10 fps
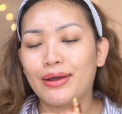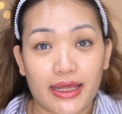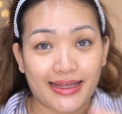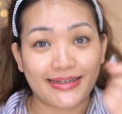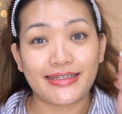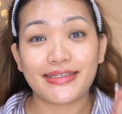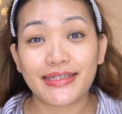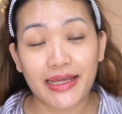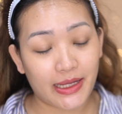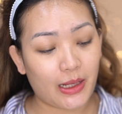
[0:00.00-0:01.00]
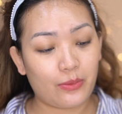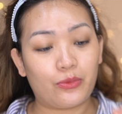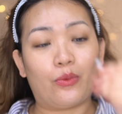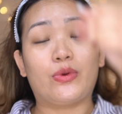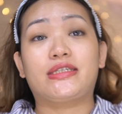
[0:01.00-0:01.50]
It does came
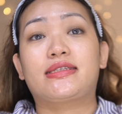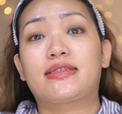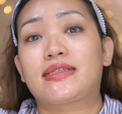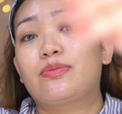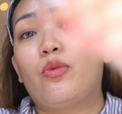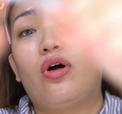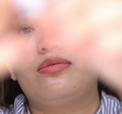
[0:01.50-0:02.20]
with a small